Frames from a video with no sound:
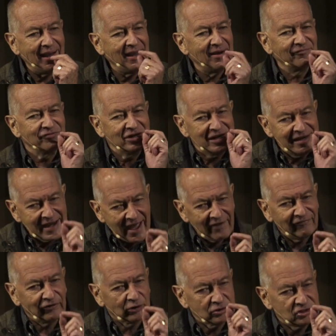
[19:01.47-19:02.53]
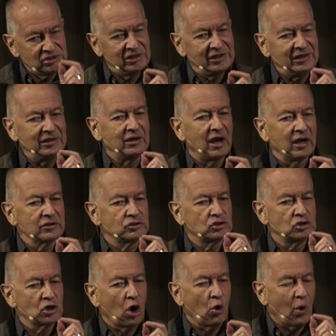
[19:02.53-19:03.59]
have never seen us
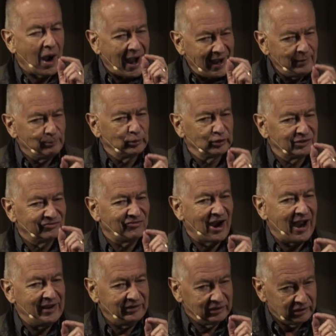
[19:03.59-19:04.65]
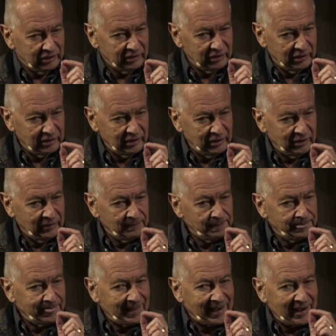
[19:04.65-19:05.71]
so hyper-divided
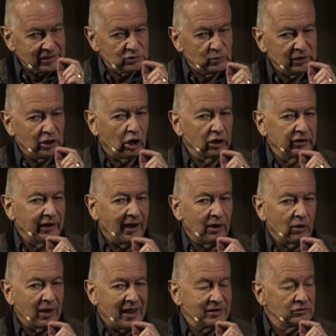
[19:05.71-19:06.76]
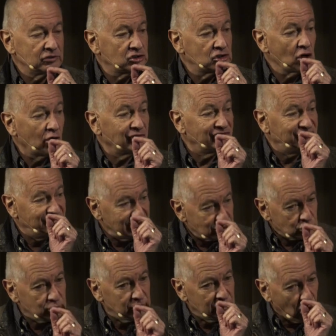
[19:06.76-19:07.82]
as we are now, and so
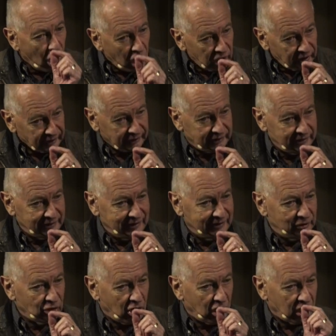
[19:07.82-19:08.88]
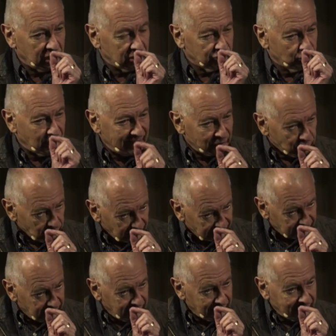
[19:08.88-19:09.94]
vitriolic in our
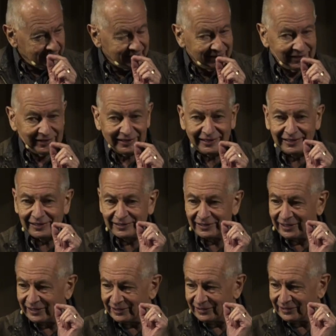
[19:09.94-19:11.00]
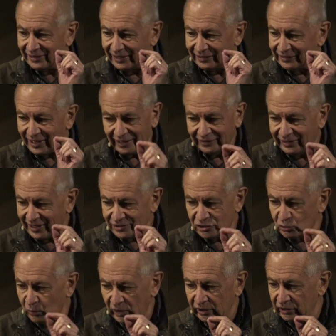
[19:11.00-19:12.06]
rhetoric against
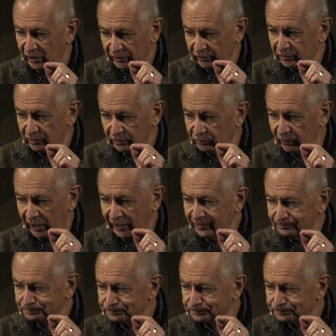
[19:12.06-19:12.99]
one another, right?